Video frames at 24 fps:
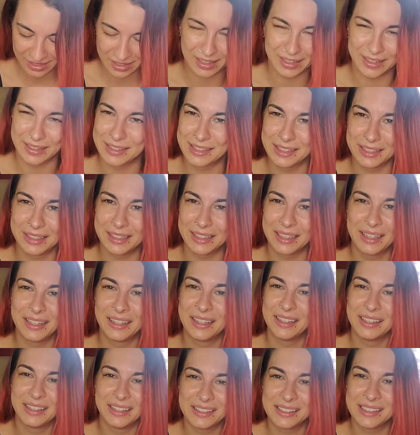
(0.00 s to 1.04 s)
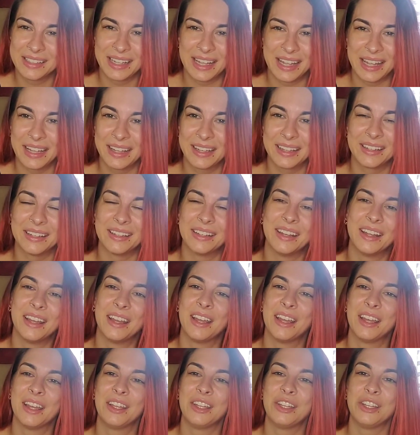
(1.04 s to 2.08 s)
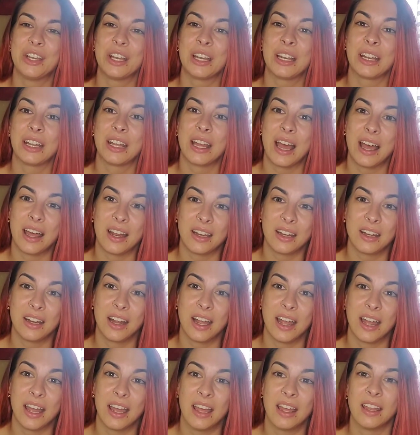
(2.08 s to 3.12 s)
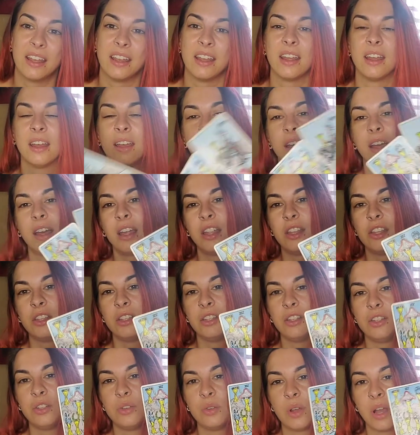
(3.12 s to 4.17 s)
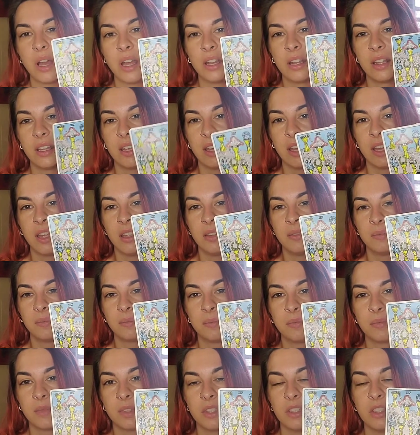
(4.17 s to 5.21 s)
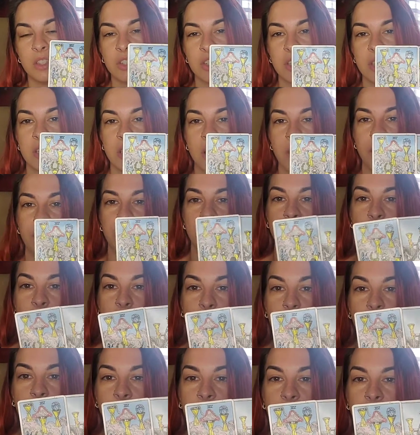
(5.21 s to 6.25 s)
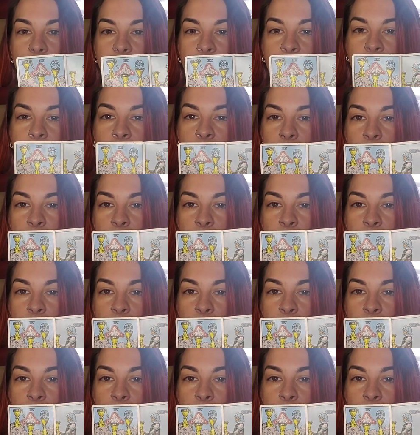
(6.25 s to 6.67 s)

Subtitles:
yes it can. You gotta get out of your head, and you gotta get your stuff in order.